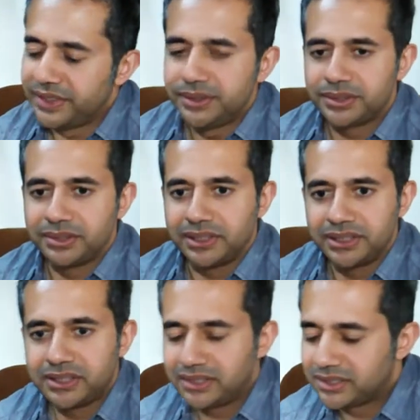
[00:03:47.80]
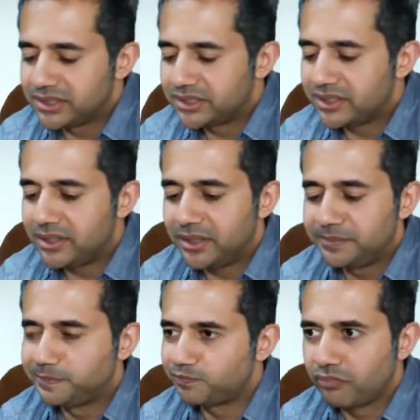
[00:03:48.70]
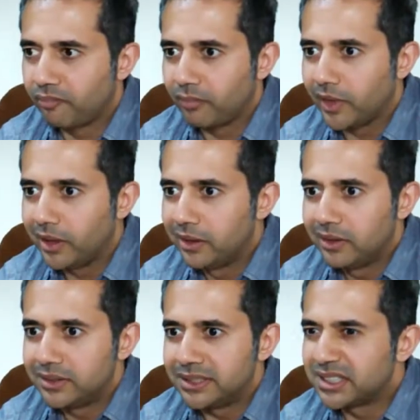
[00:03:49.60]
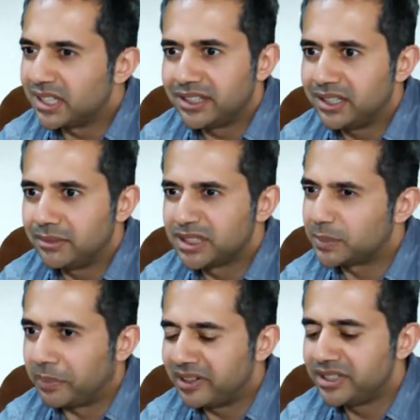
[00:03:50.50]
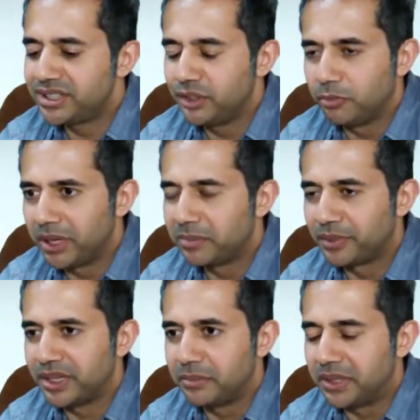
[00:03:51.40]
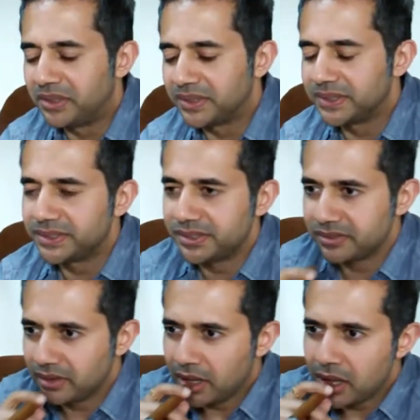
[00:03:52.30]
views on this, it's there's nothing spicy or peppery about this.